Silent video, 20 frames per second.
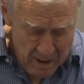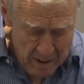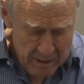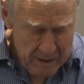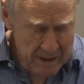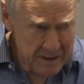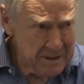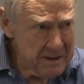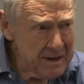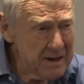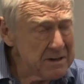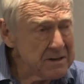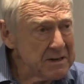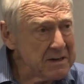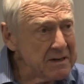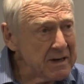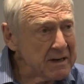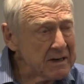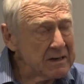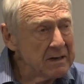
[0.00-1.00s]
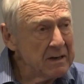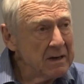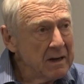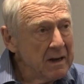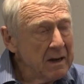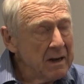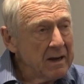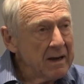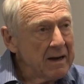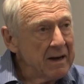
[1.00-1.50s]
that an interdict
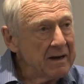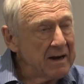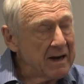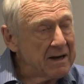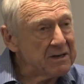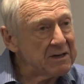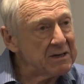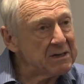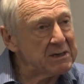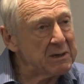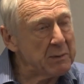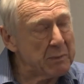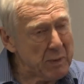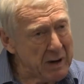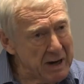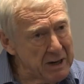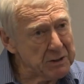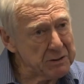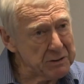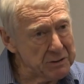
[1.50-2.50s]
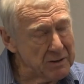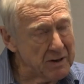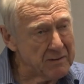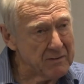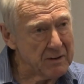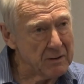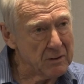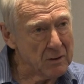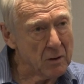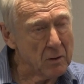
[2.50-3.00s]
in anticipation of
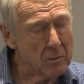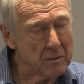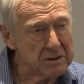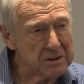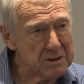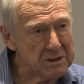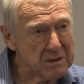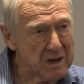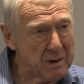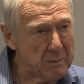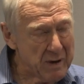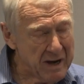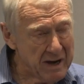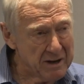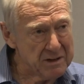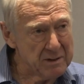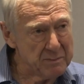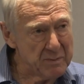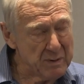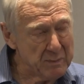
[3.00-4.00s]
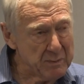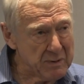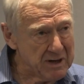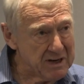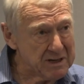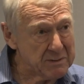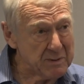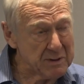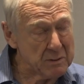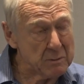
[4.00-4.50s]
a law which is about to be
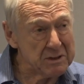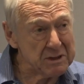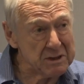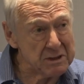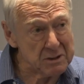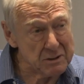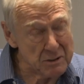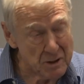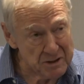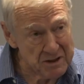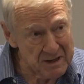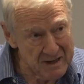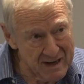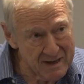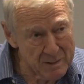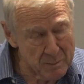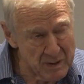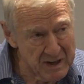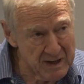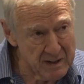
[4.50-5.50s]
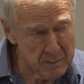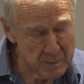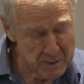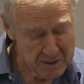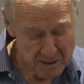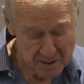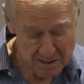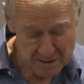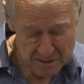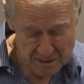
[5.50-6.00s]
passed but which is not yet being
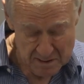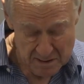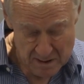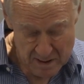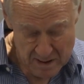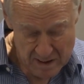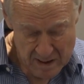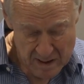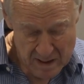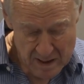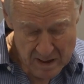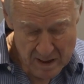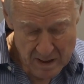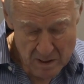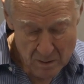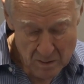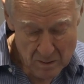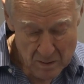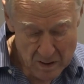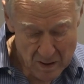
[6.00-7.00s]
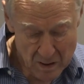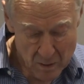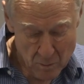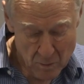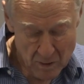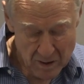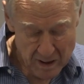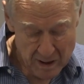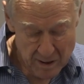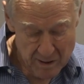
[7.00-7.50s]
passed
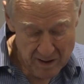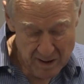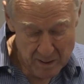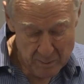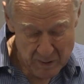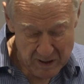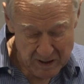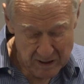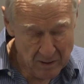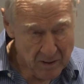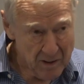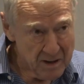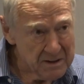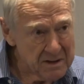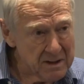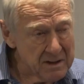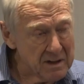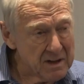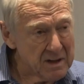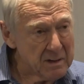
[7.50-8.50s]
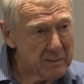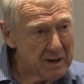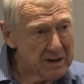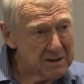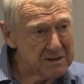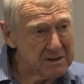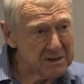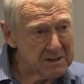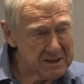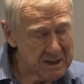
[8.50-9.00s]
will only be granted in the
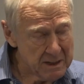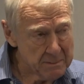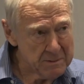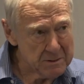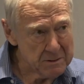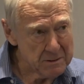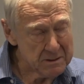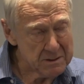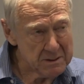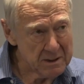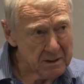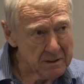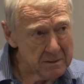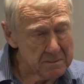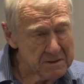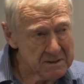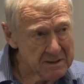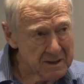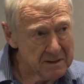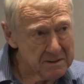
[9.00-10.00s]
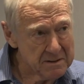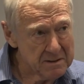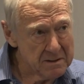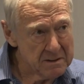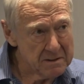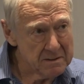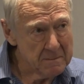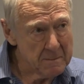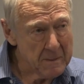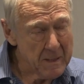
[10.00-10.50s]
most exceptional
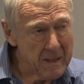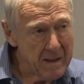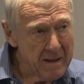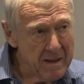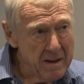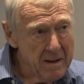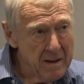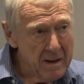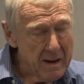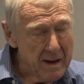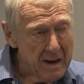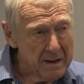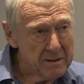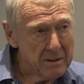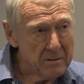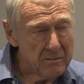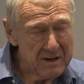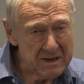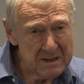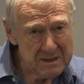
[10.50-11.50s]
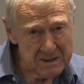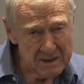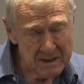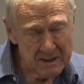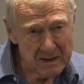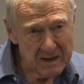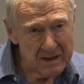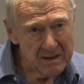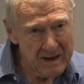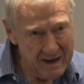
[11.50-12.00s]
circumstances. And the
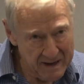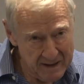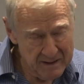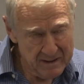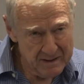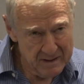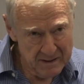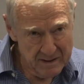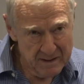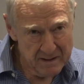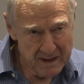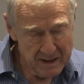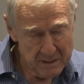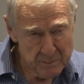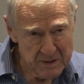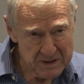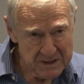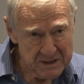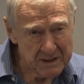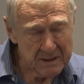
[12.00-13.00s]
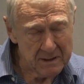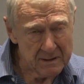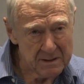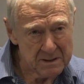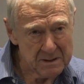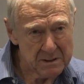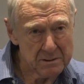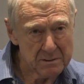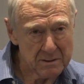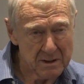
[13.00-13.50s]
reasoning in that particular
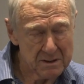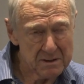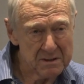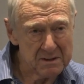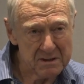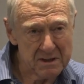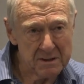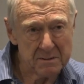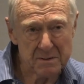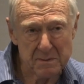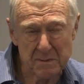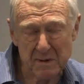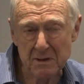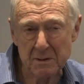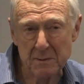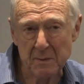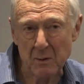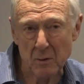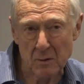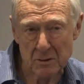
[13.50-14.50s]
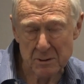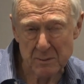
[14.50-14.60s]
situation seems to me to be